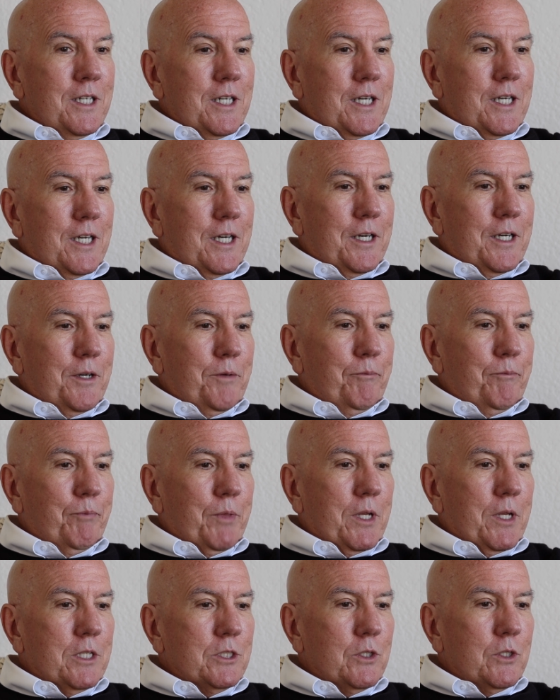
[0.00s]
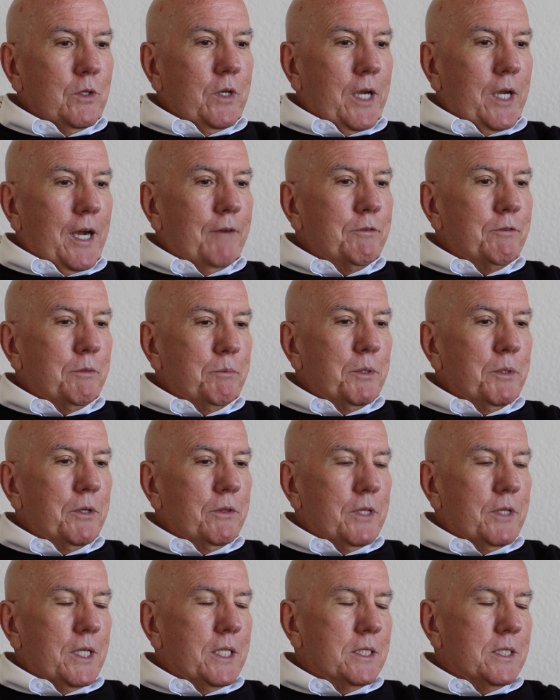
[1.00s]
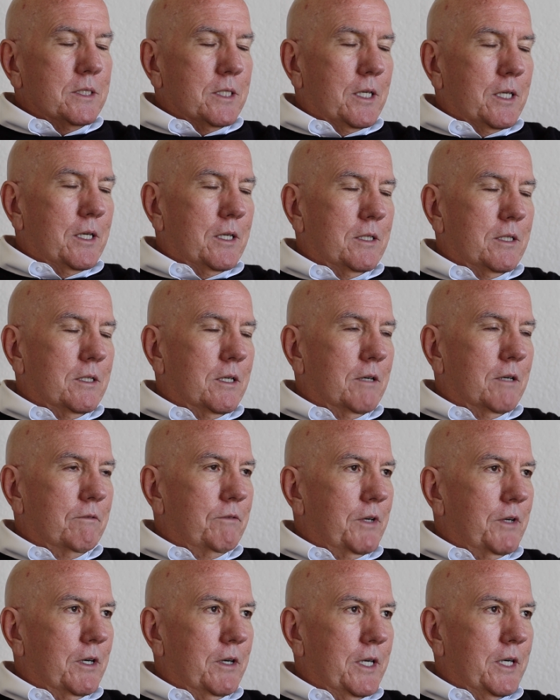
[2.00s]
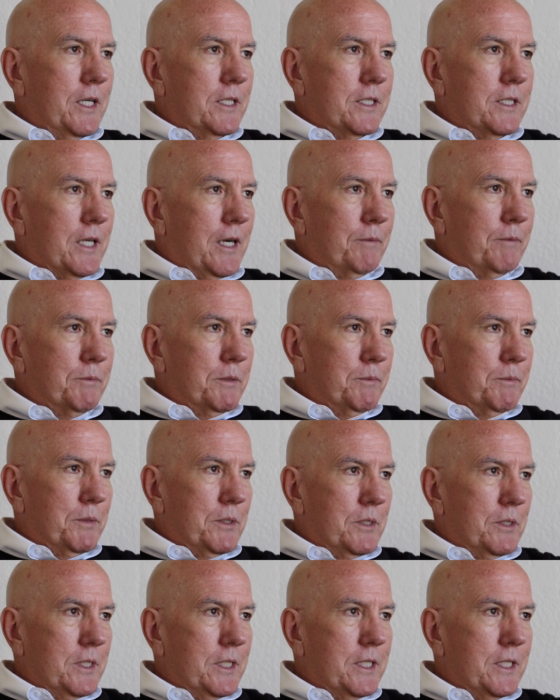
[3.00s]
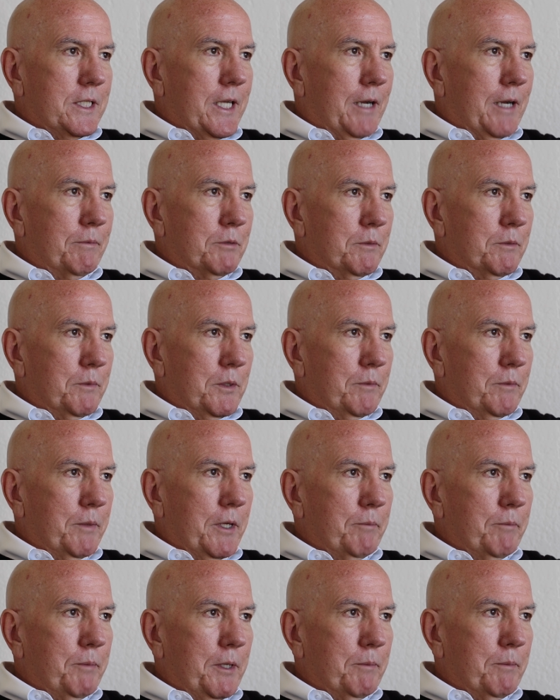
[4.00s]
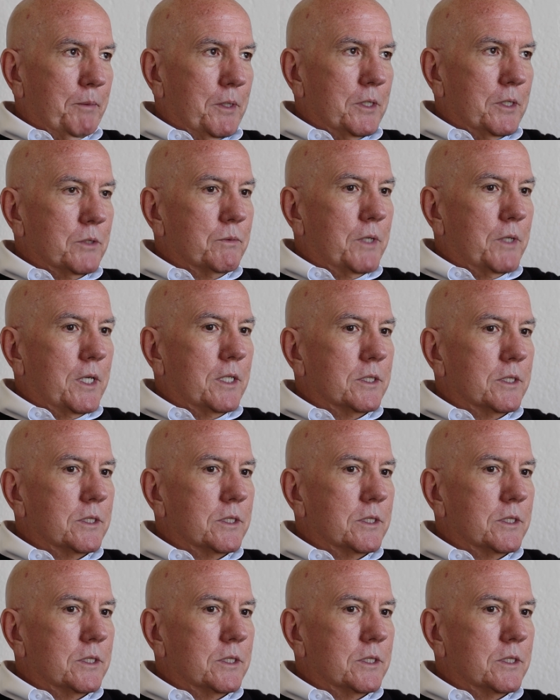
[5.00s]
So you have to build things that are very adoptable and adaptable by people as well.